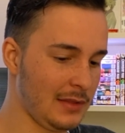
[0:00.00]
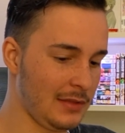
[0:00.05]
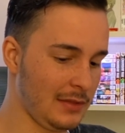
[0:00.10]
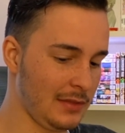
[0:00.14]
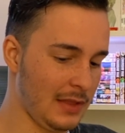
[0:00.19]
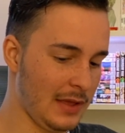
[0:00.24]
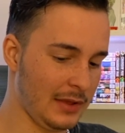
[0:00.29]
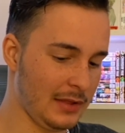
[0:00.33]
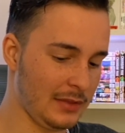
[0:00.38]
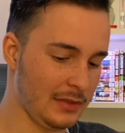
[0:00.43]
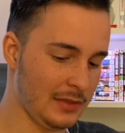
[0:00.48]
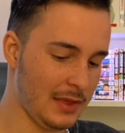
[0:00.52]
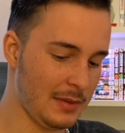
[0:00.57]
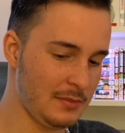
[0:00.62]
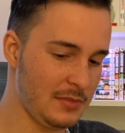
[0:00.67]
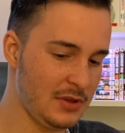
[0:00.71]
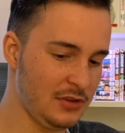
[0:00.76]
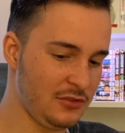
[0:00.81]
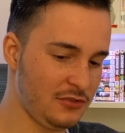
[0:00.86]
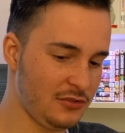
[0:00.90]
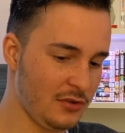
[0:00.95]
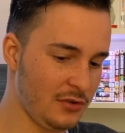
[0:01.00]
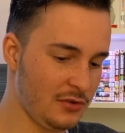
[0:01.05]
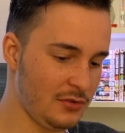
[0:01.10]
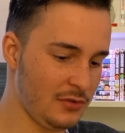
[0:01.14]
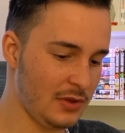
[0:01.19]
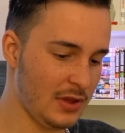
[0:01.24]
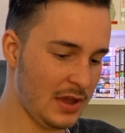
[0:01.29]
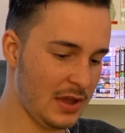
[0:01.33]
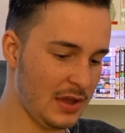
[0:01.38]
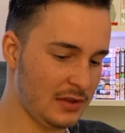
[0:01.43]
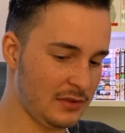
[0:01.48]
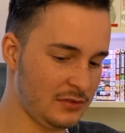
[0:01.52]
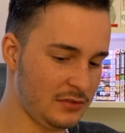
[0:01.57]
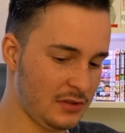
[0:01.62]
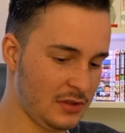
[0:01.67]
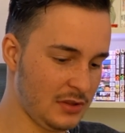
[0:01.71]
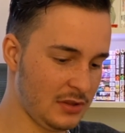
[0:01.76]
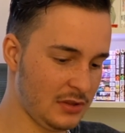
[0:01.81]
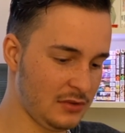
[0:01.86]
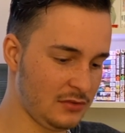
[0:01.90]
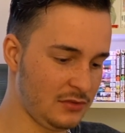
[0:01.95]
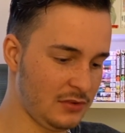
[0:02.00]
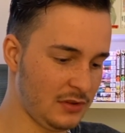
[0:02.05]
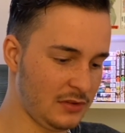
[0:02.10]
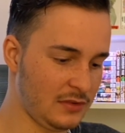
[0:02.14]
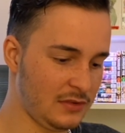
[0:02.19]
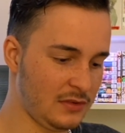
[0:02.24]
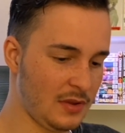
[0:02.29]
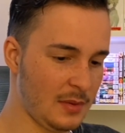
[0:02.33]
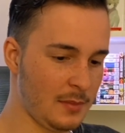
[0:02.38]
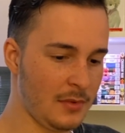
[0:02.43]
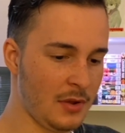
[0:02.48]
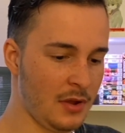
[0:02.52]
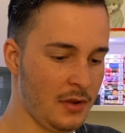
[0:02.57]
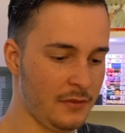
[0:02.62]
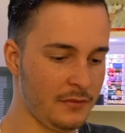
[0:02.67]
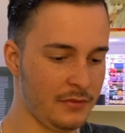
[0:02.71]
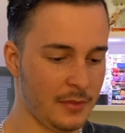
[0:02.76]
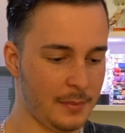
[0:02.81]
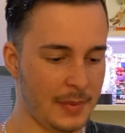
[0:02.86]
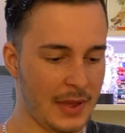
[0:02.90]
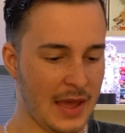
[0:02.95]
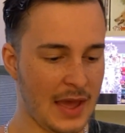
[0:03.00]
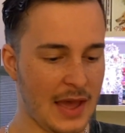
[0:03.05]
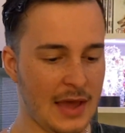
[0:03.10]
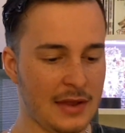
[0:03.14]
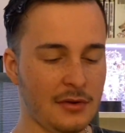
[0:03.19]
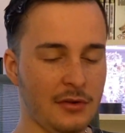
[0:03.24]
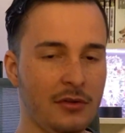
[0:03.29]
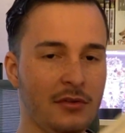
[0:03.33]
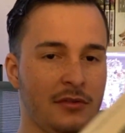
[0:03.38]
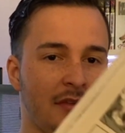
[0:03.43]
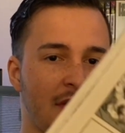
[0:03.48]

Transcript: Like, let me show you guys just some of the panels